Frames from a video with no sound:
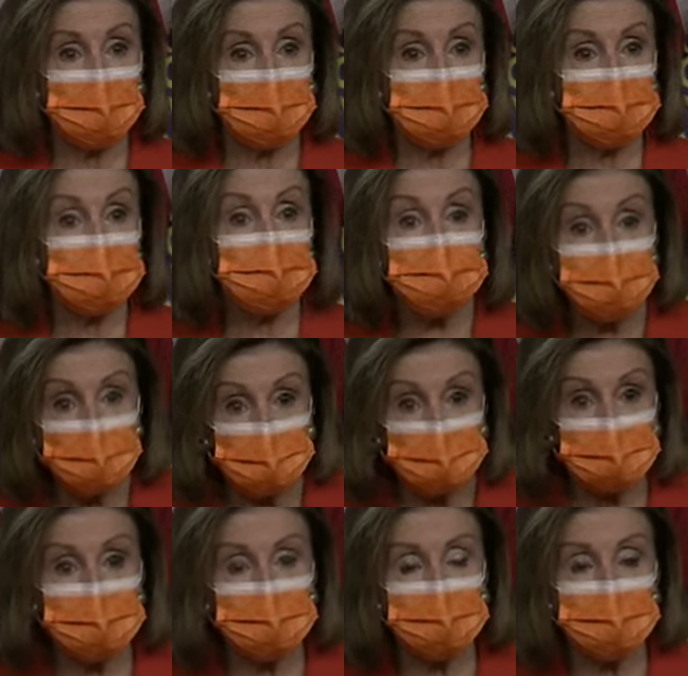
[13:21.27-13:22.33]

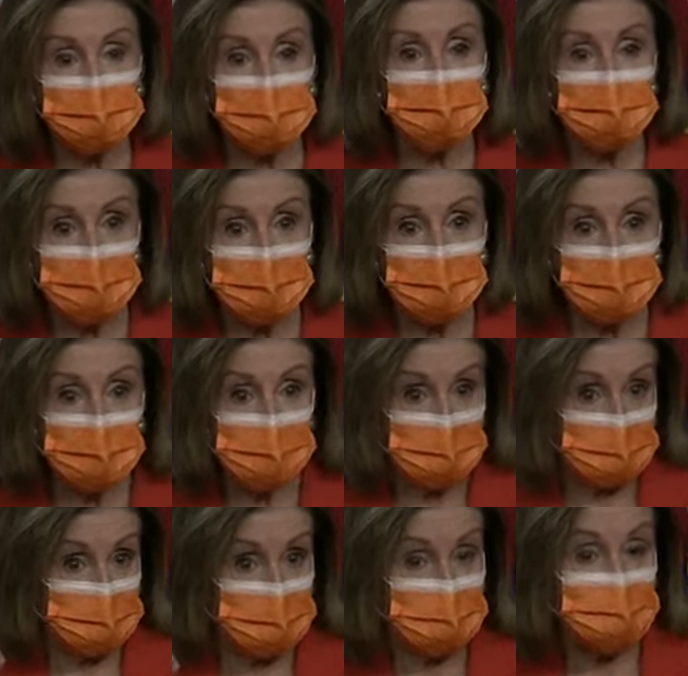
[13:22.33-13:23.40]
situated in
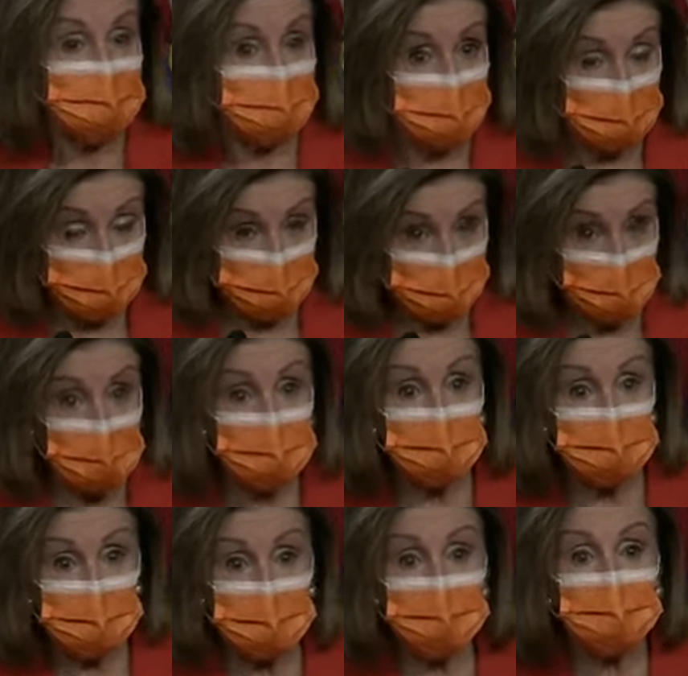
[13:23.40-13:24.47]
with family
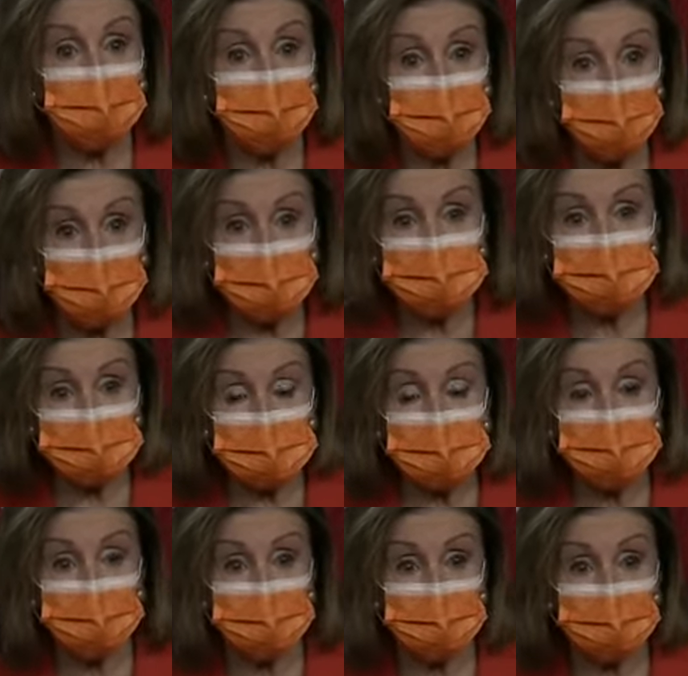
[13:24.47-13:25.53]
member or
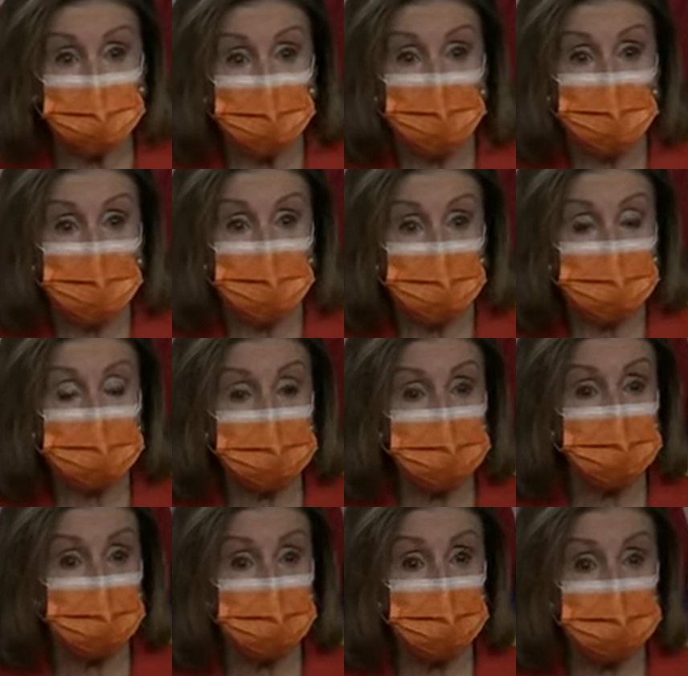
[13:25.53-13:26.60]
safe place
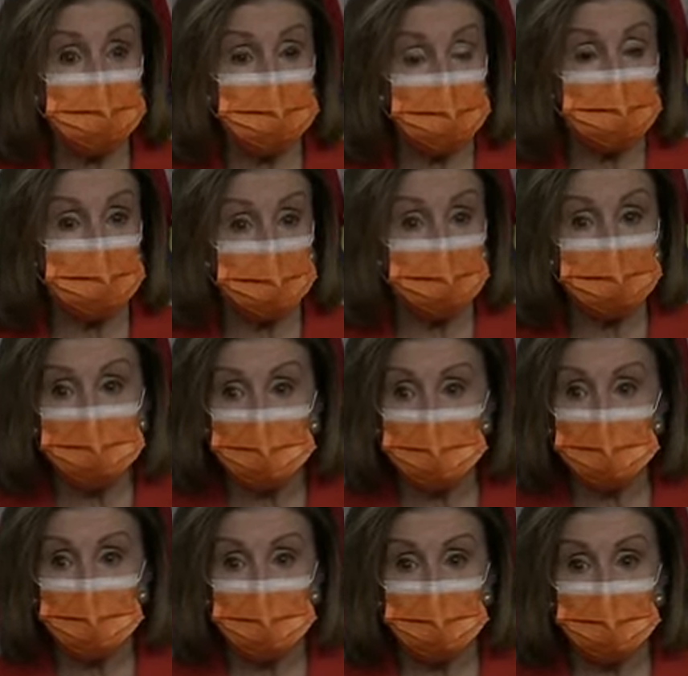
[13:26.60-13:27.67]
for them to be.
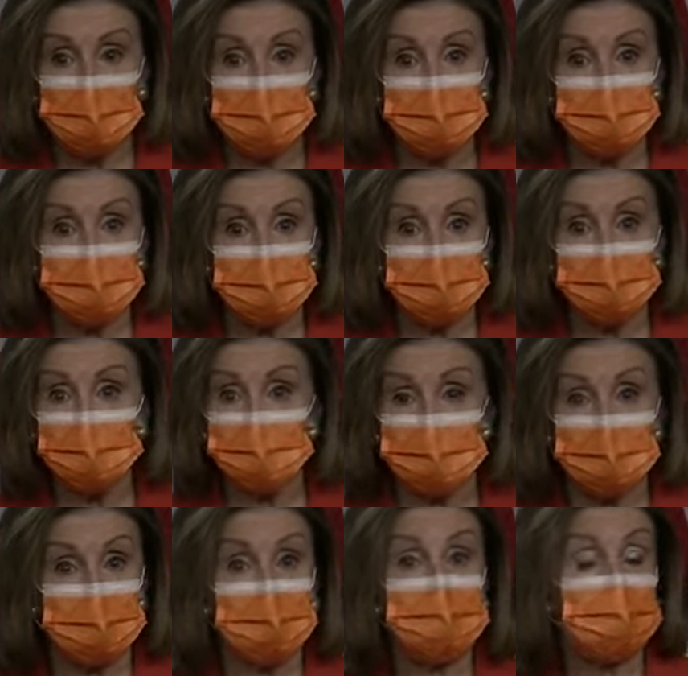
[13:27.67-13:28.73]
And
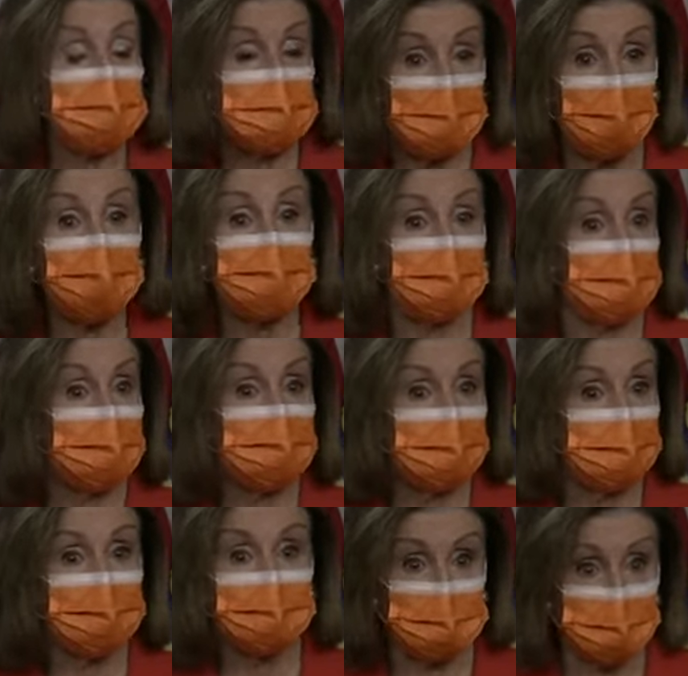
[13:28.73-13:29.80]
it will be nothing
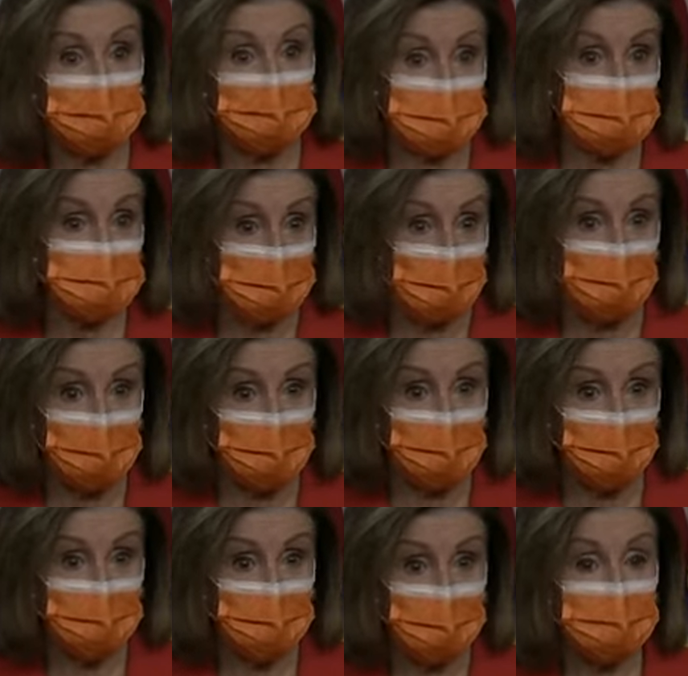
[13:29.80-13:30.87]
like what we saw
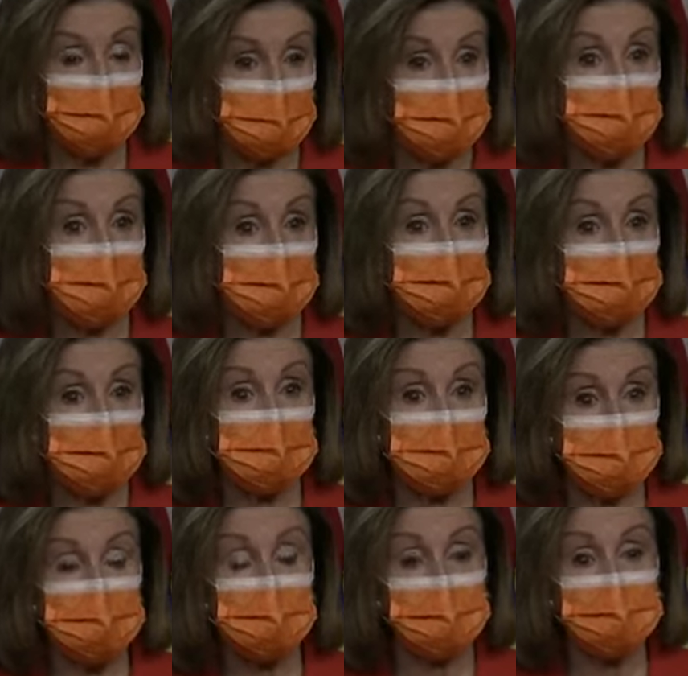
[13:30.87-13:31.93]
in the Trump
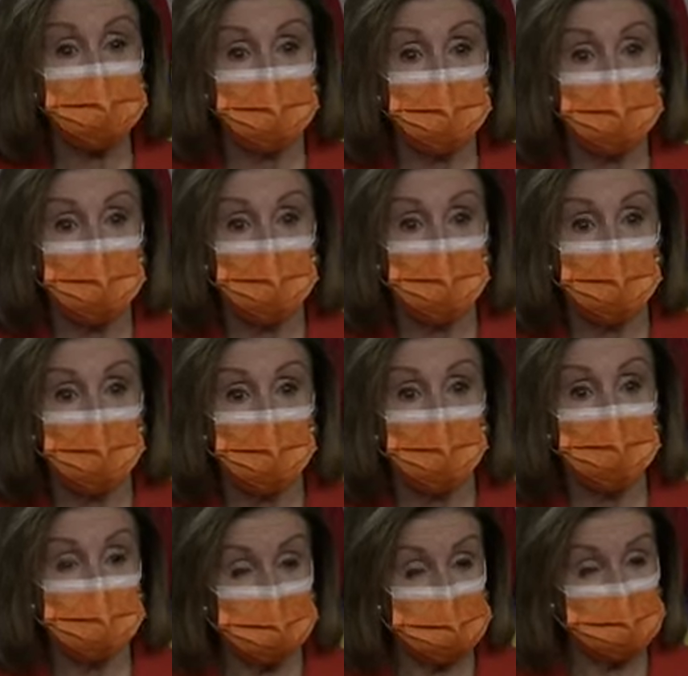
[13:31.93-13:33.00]
administration
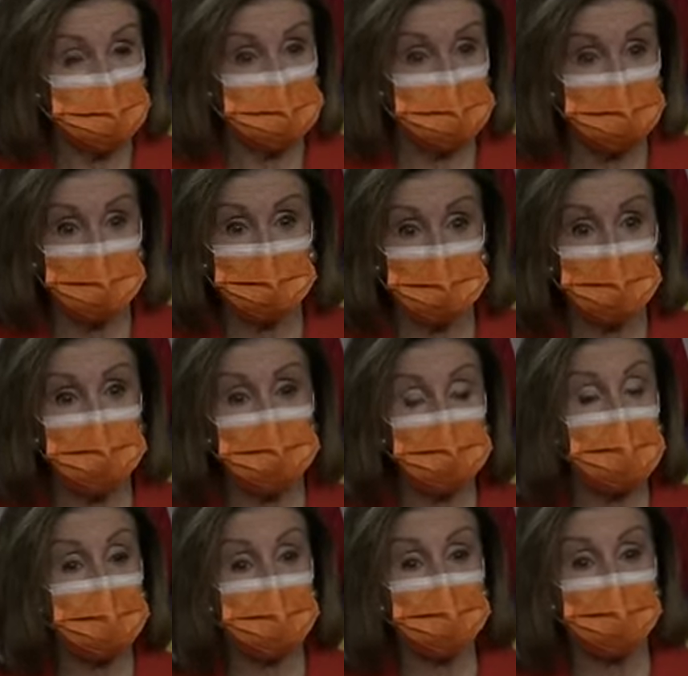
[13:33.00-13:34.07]
of PBs being
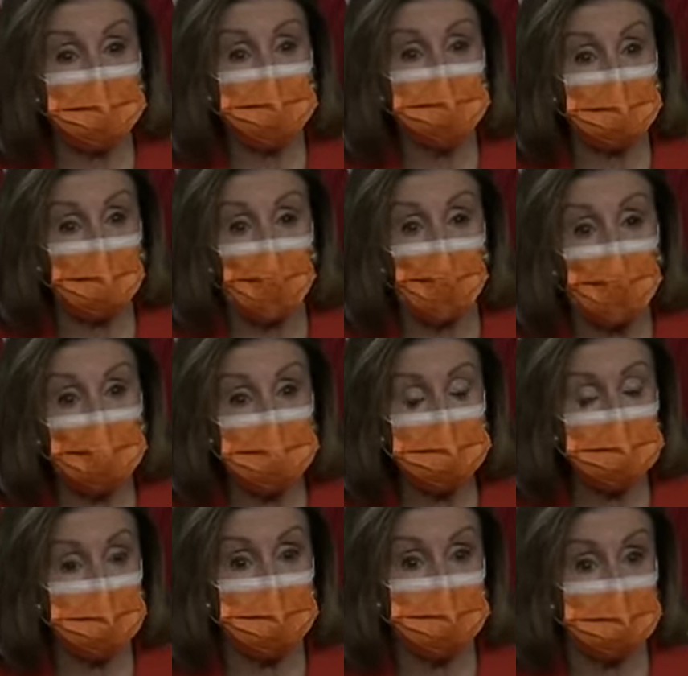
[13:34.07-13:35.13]
snatched from the
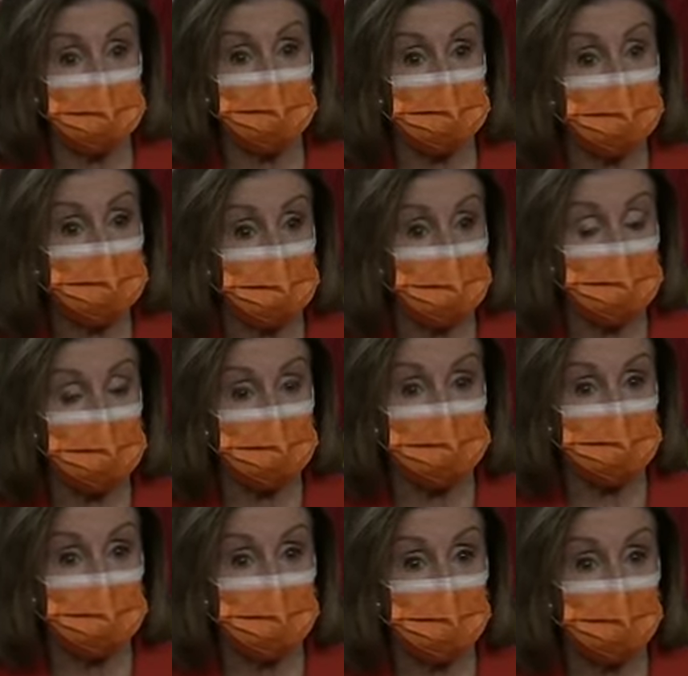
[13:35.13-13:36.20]
arms of their parents.